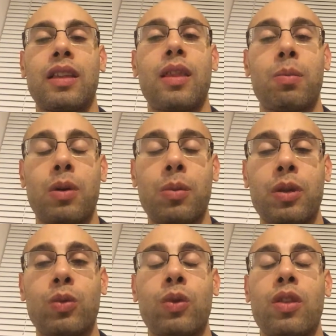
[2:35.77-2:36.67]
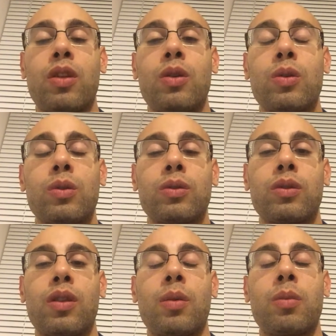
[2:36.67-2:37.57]
The moment with you,
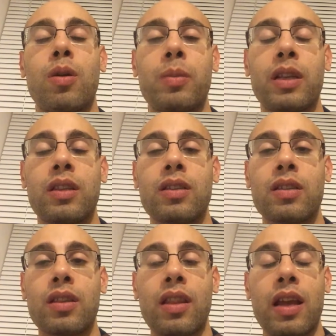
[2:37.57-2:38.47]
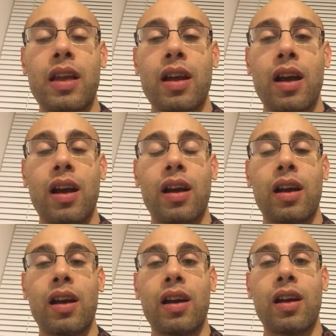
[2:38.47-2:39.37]
the moment they
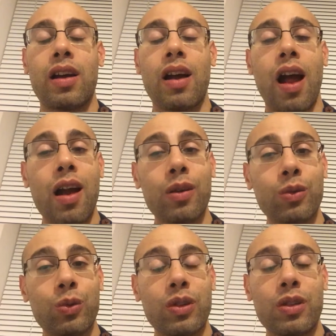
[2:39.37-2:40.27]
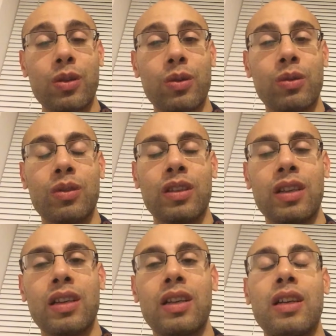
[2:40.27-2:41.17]
aren't with you,
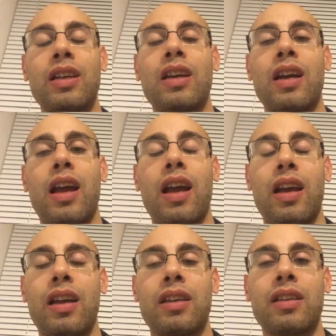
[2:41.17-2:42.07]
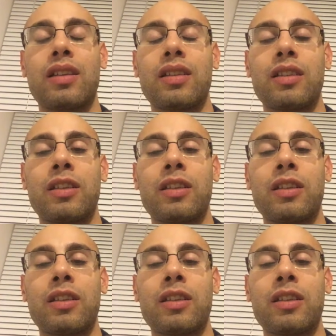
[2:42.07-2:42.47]
and